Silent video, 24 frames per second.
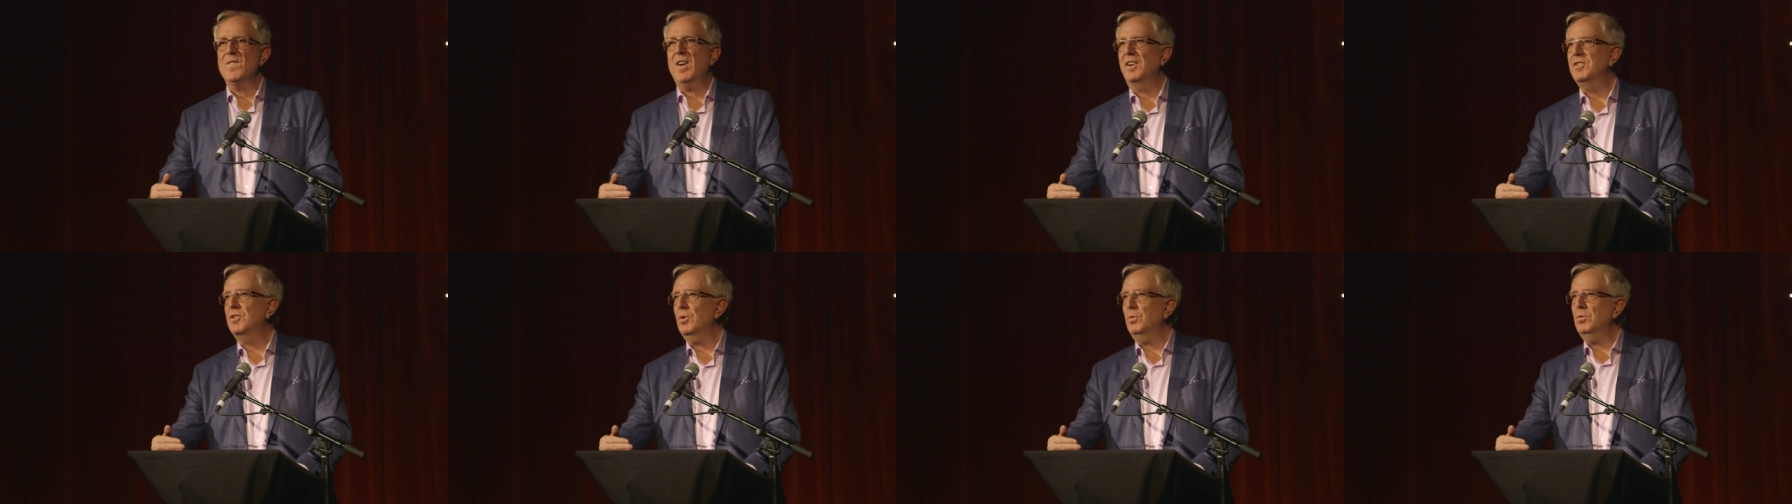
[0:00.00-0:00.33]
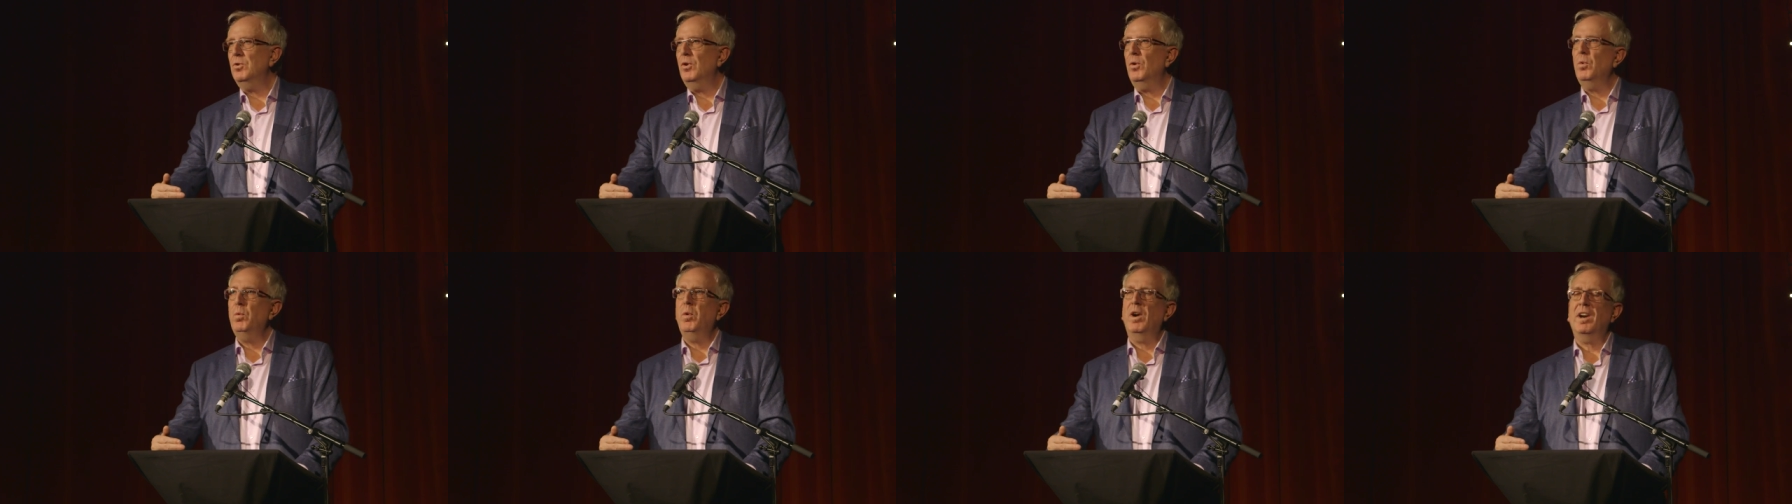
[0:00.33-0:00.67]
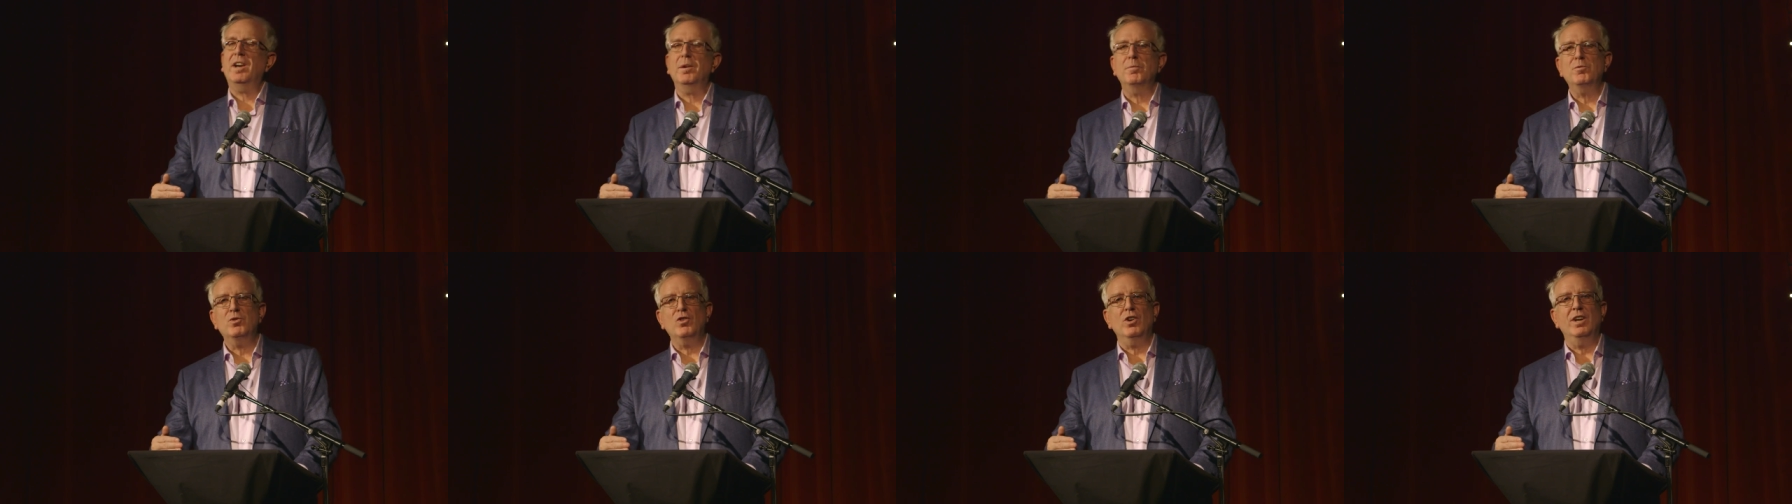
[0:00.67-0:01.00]
I don't know
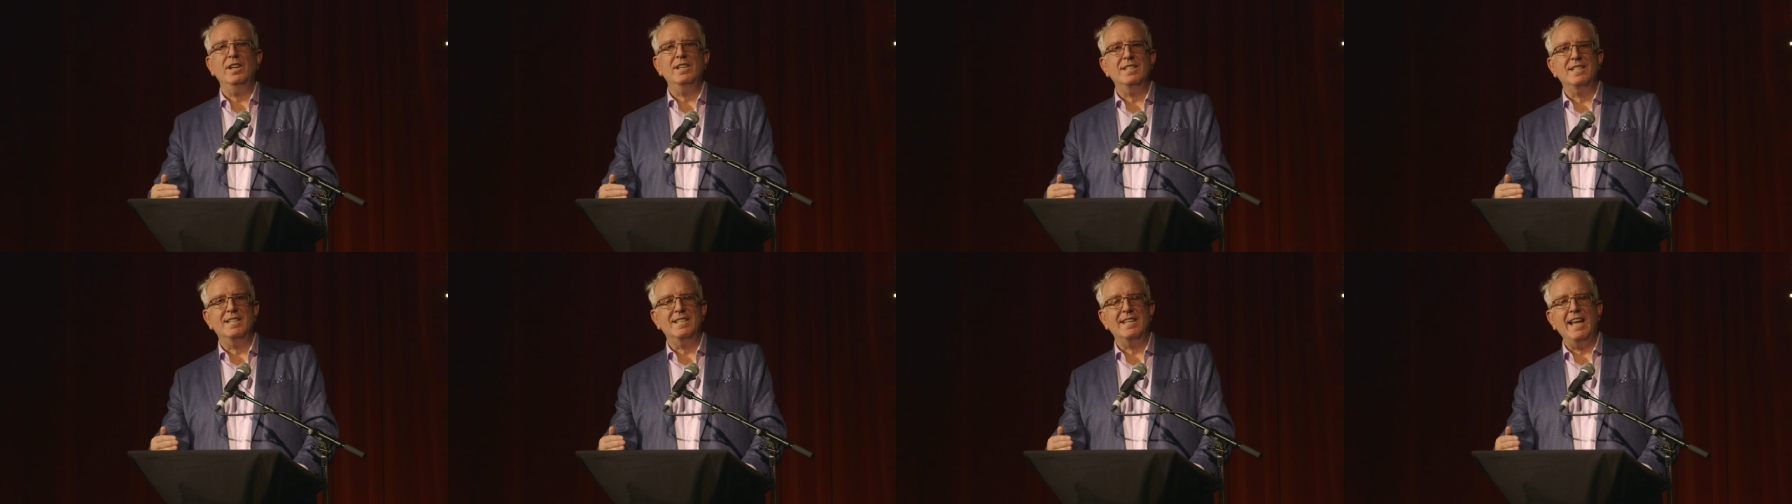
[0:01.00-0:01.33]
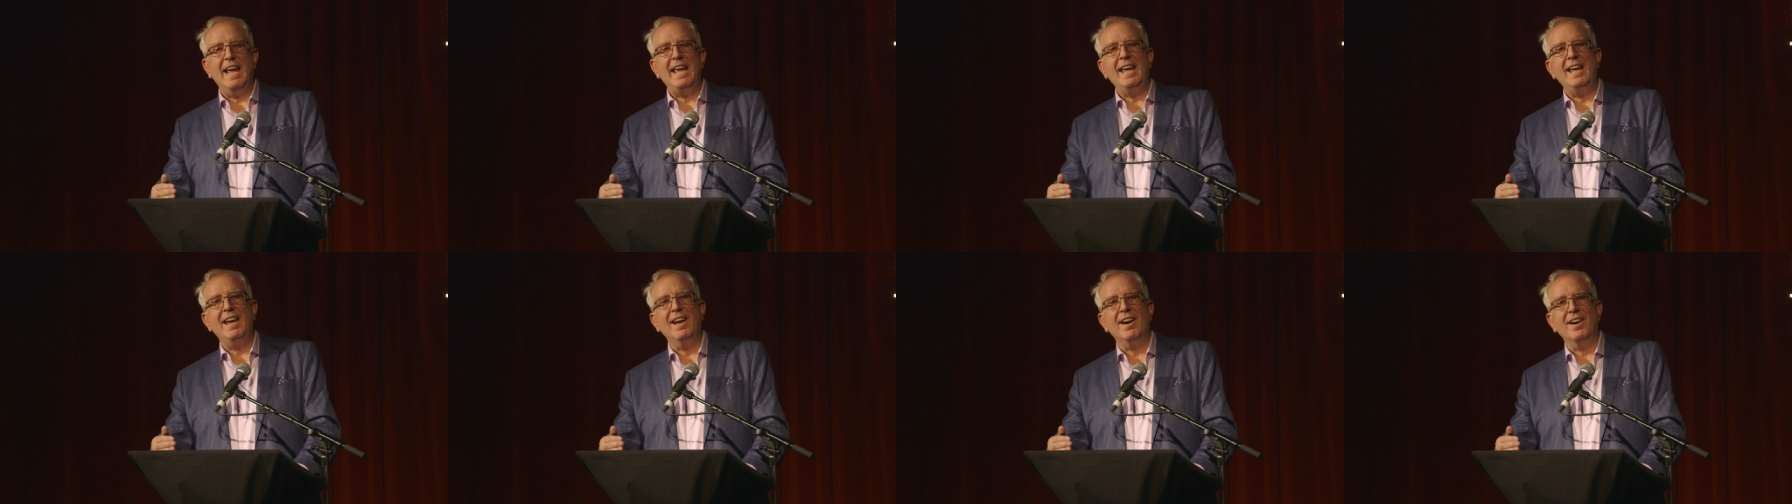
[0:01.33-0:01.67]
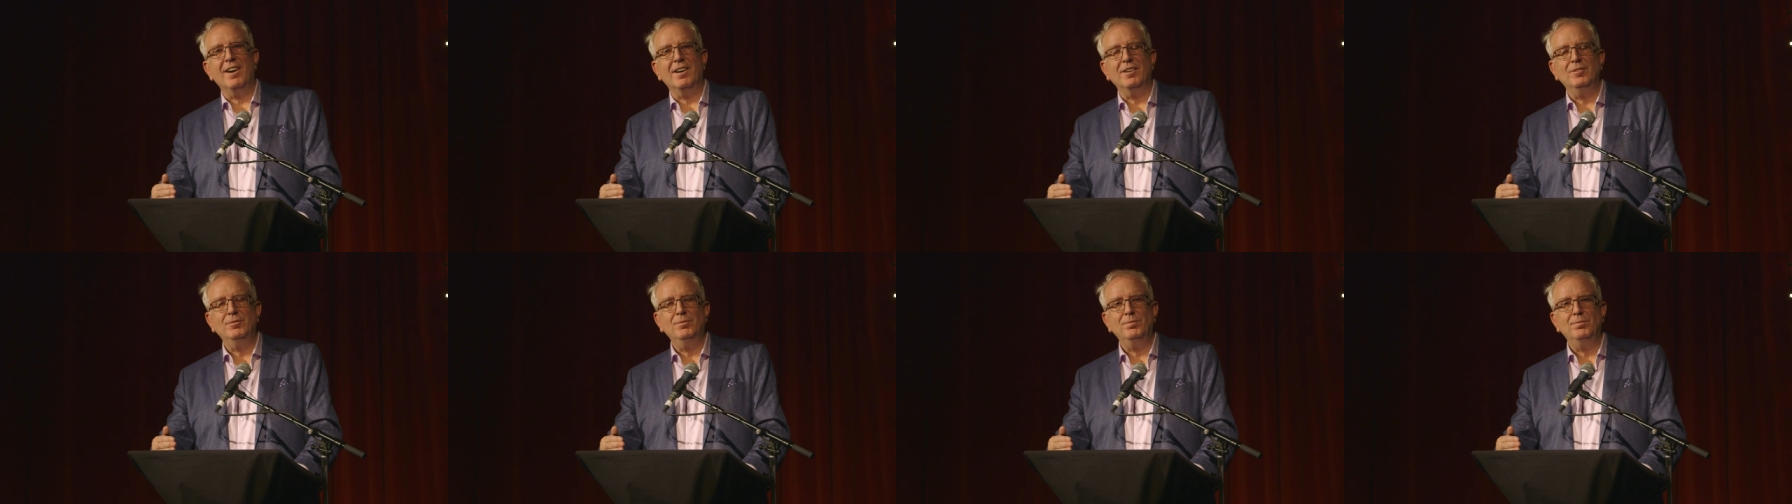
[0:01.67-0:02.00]
what I'm trying to say
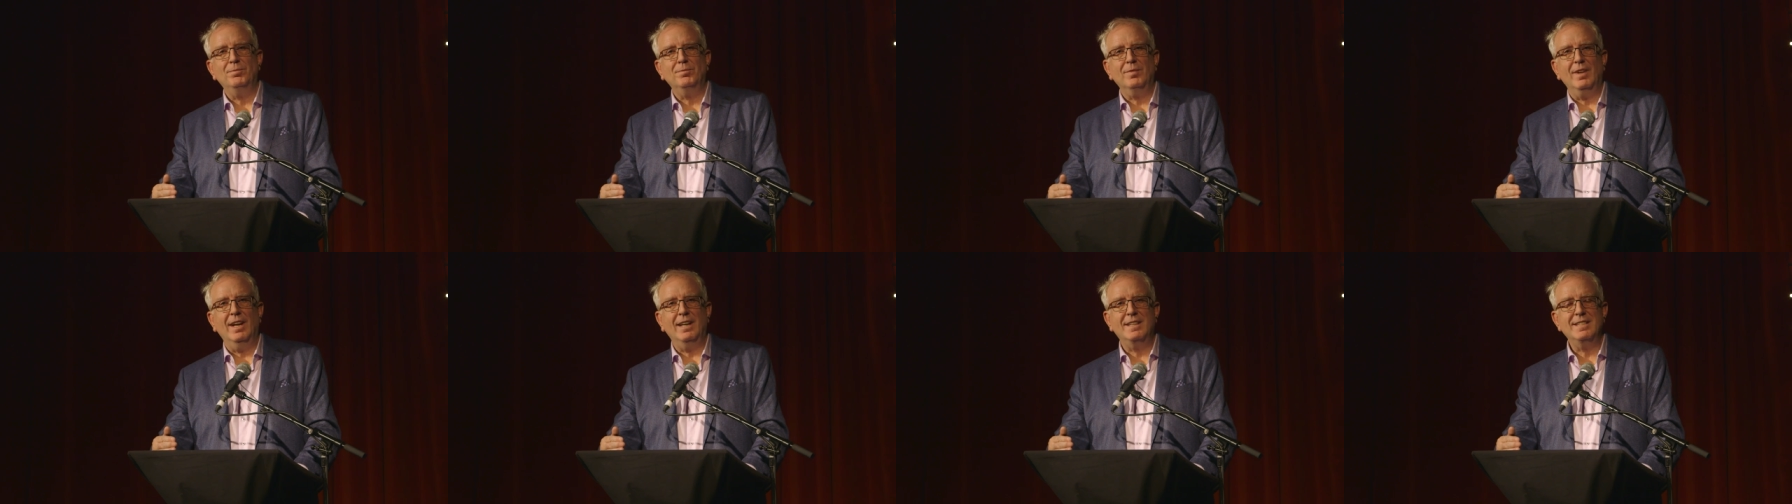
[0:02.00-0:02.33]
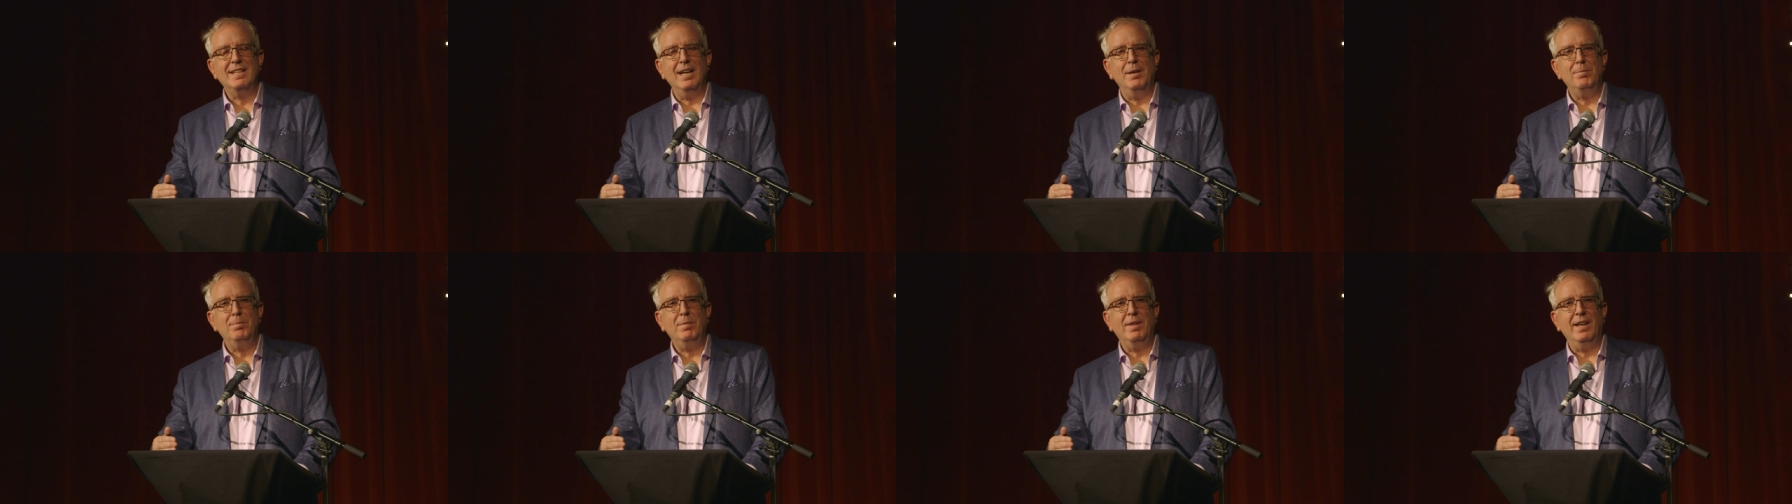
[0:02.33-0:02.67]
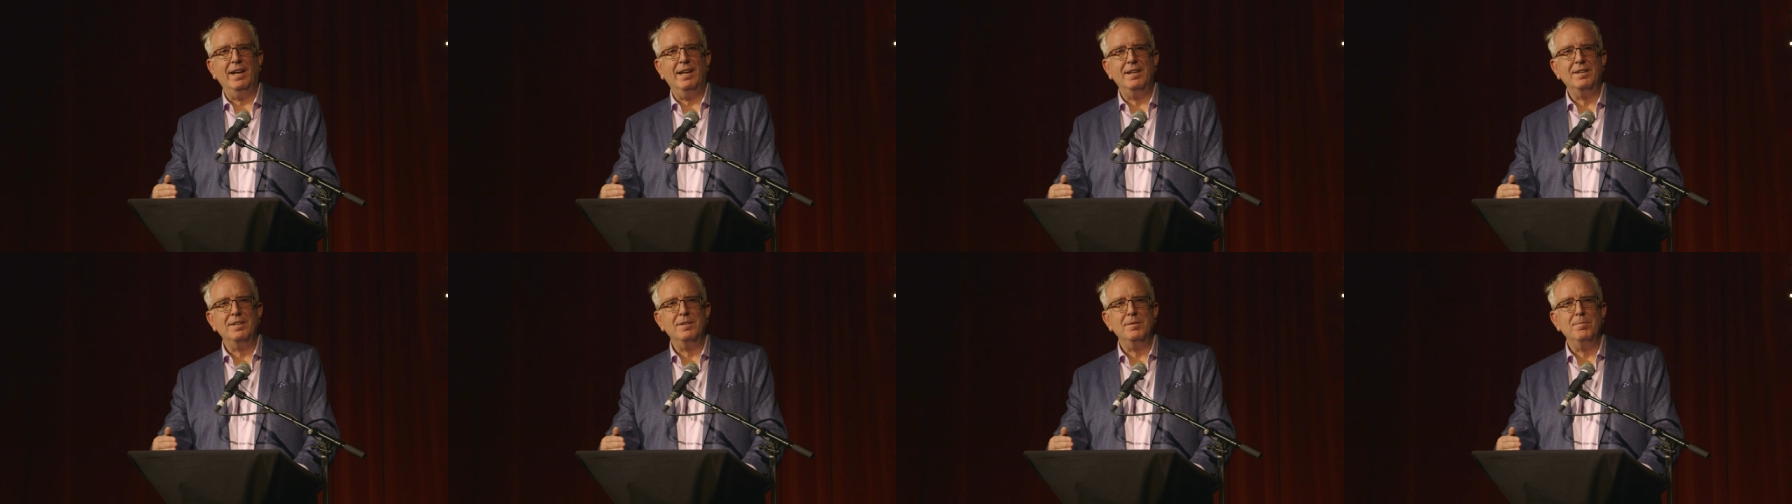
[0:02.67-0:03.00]
here, except
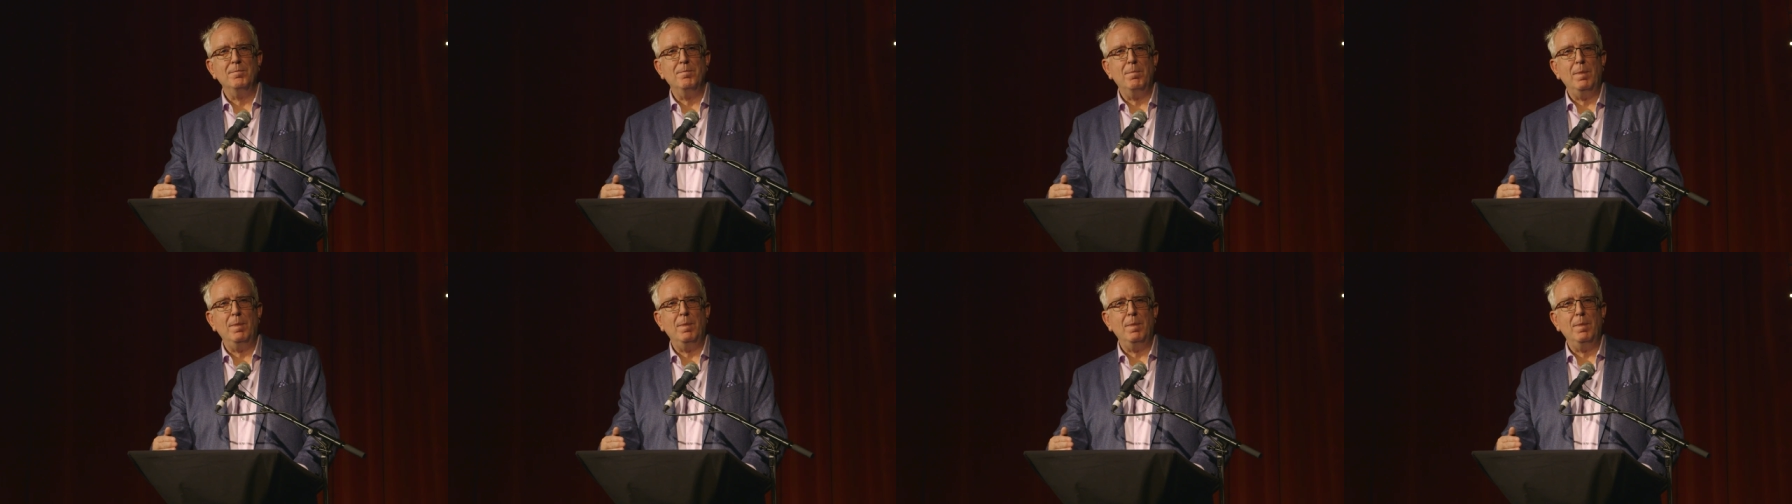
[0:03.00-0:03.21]
that